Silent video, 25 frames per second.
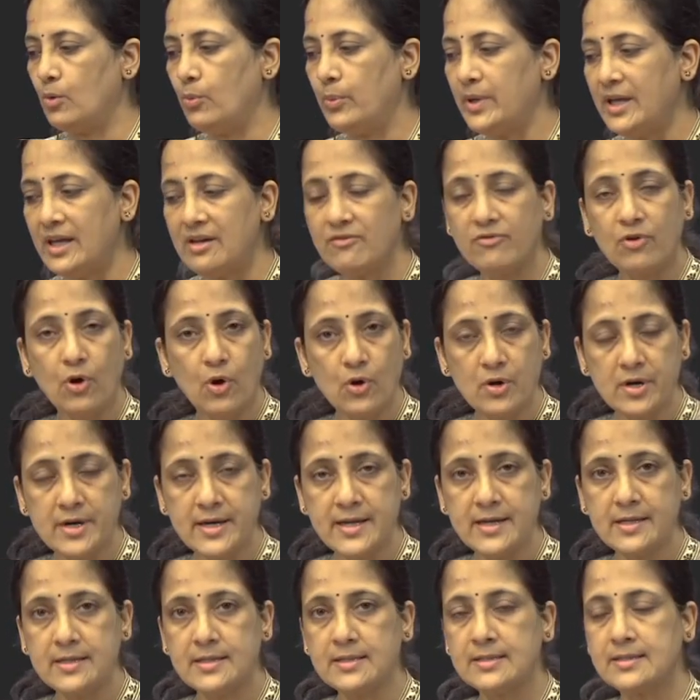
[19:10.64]
We have
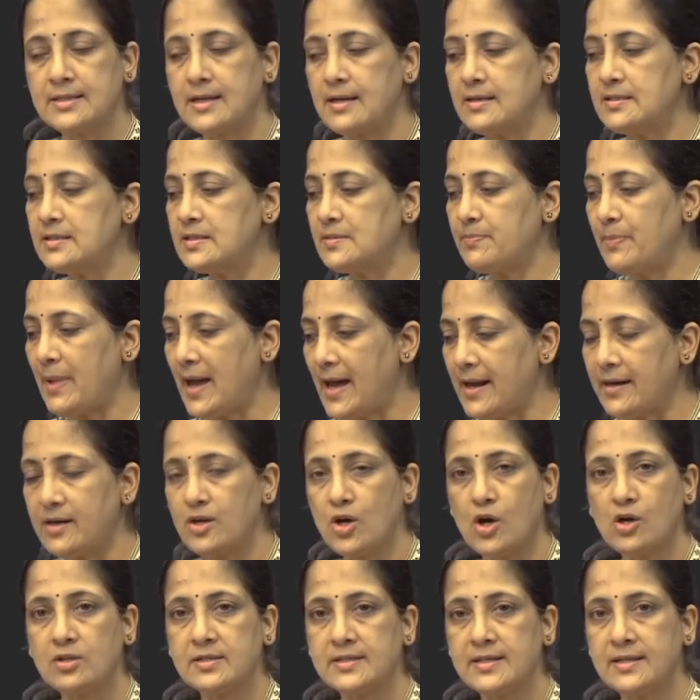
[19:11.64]
already discussed
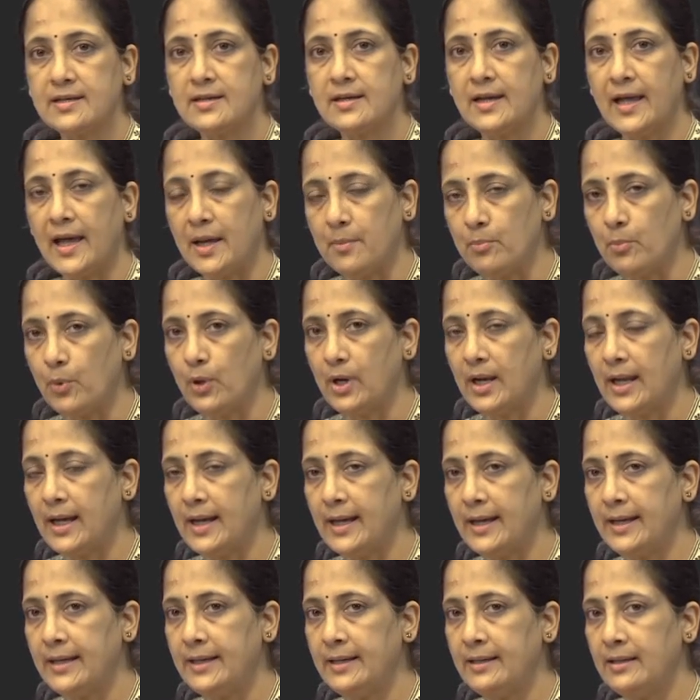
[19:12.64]
paradoxical
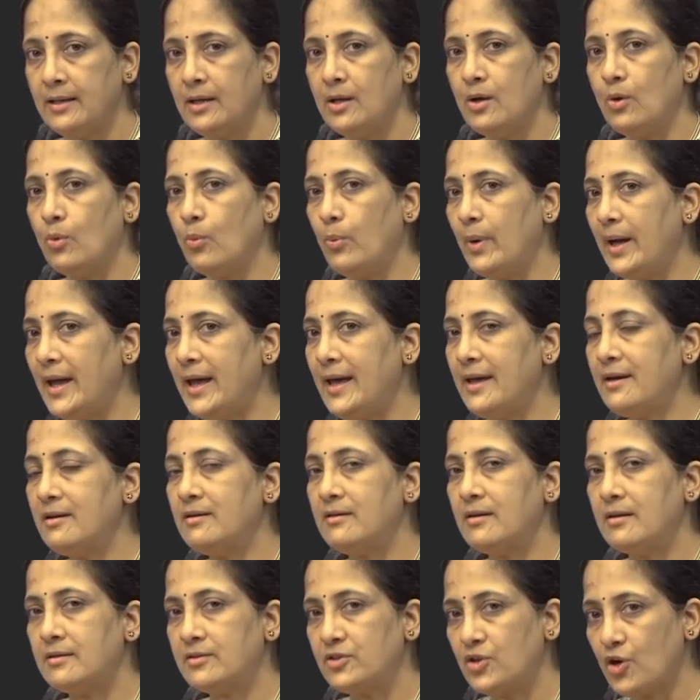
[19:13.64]
emboli
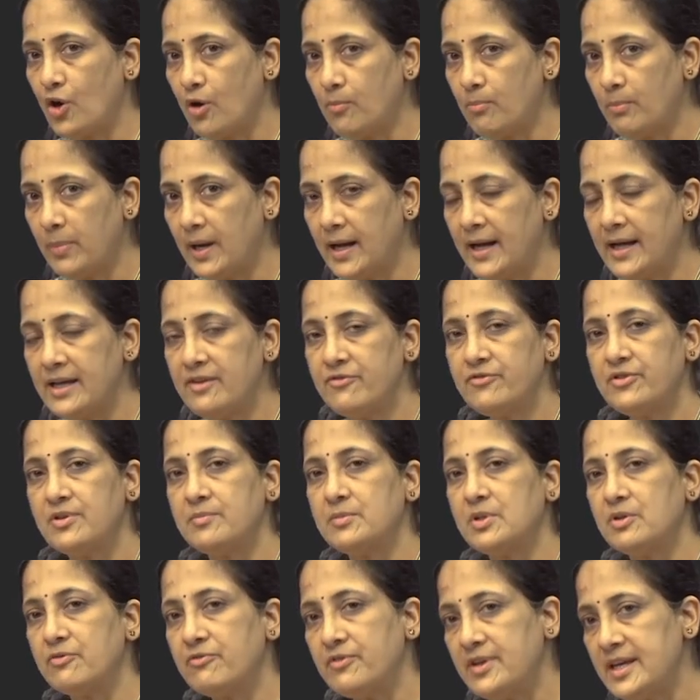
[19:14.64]
where thrombi
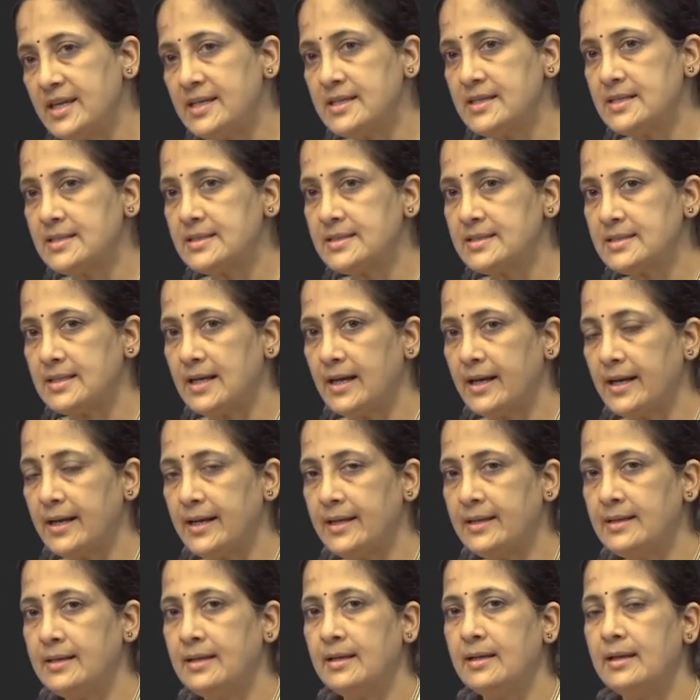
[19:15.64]
from the venous
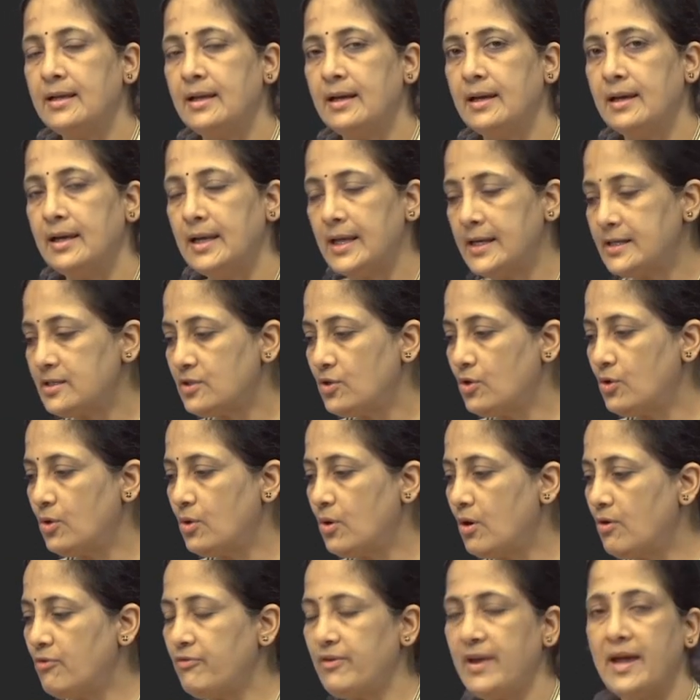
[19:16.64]
side let go
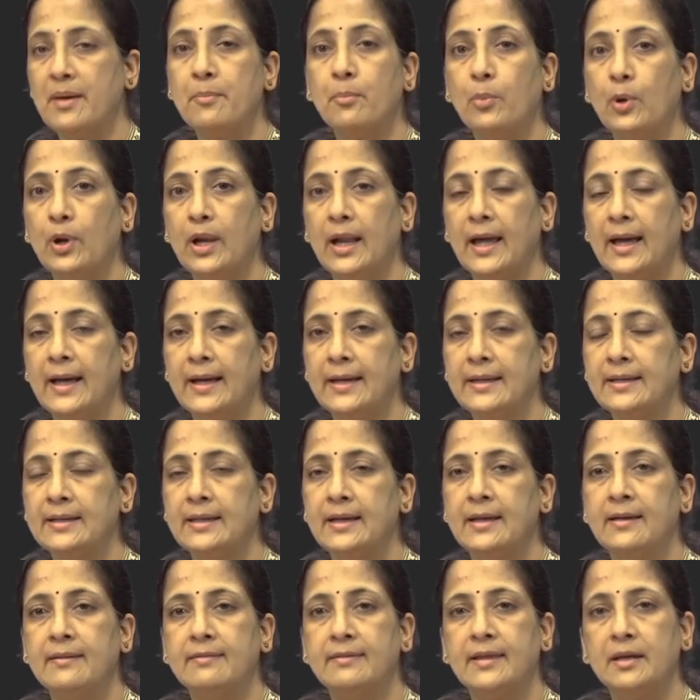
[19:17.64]
of emboli
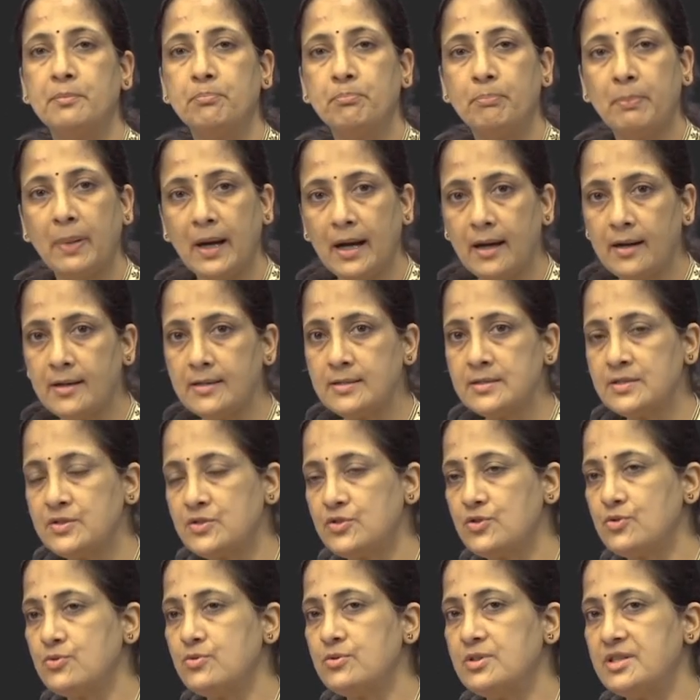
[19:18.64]
that pass
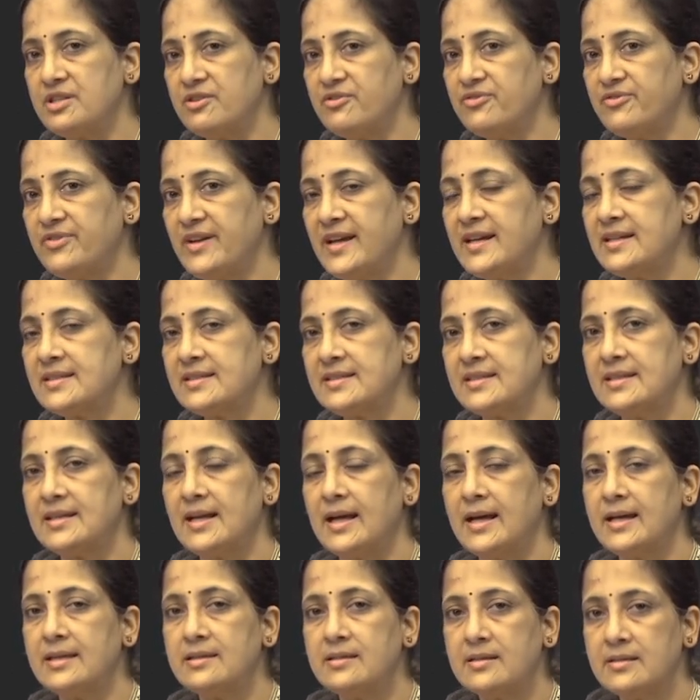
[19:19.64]
through defects in
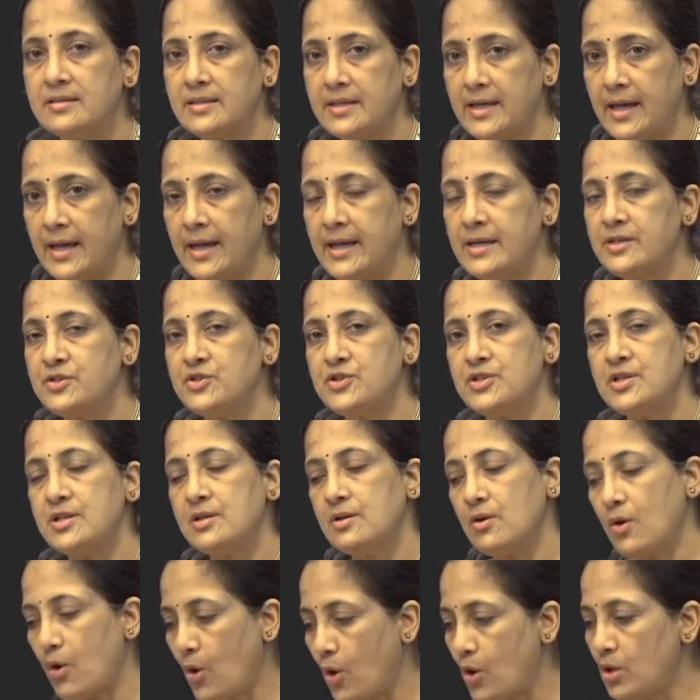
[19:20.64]
either the
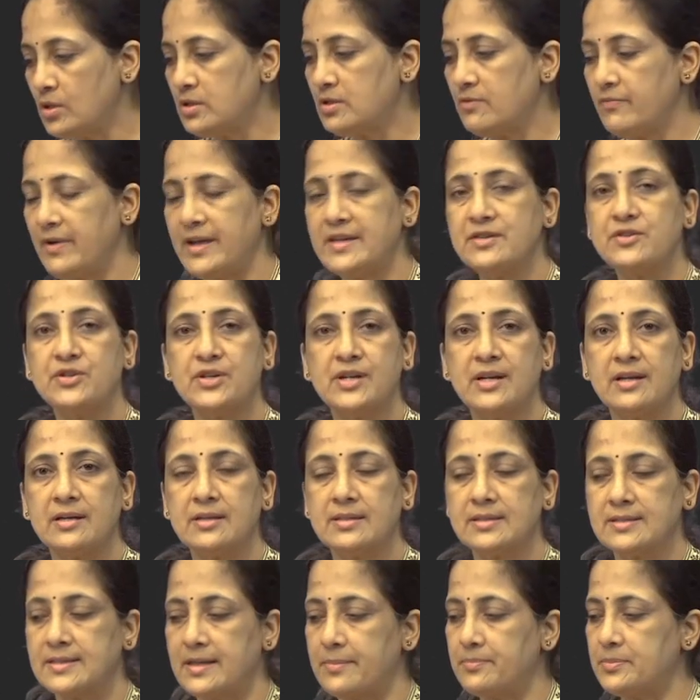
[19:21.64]
atrial or the
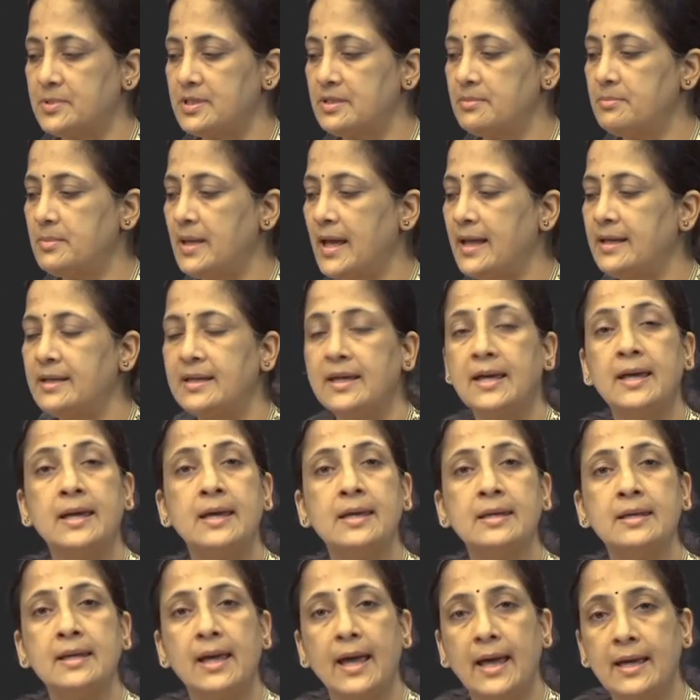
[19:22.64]
ventricular septum and
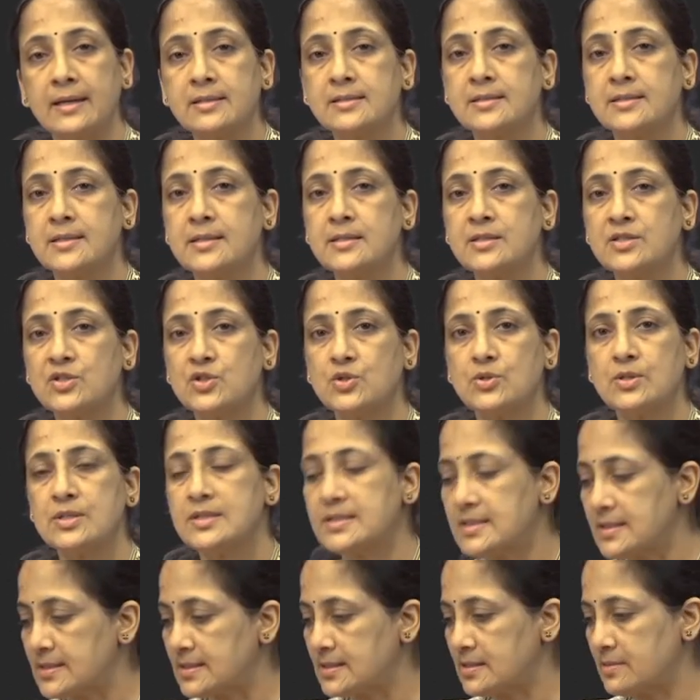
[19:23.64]
gain access to the
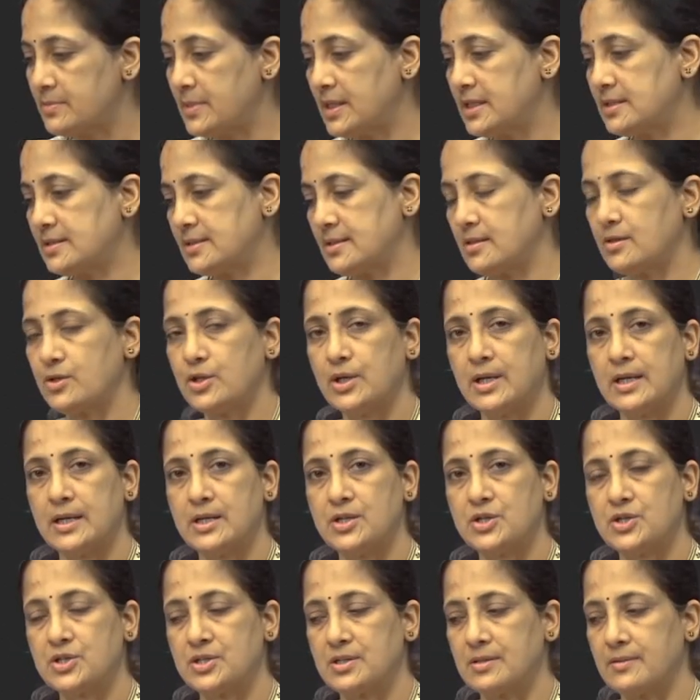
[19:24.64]
systemic
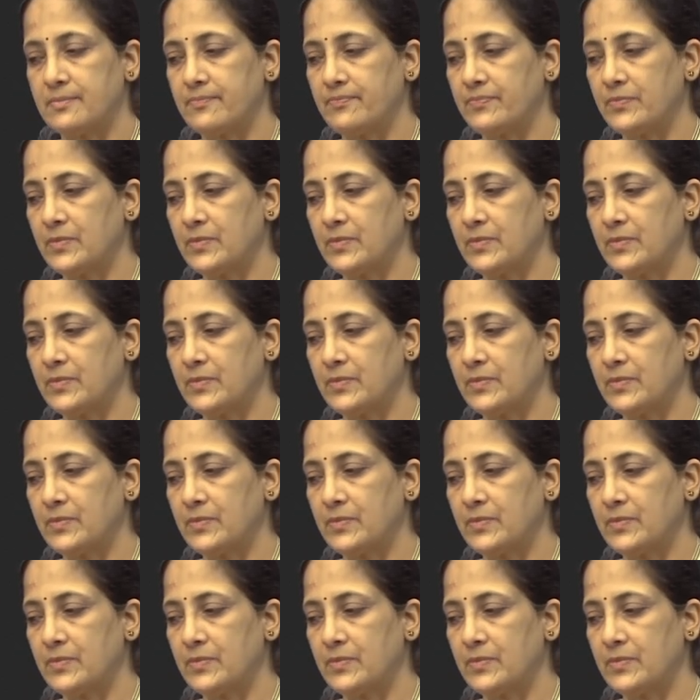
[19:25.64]
circulation.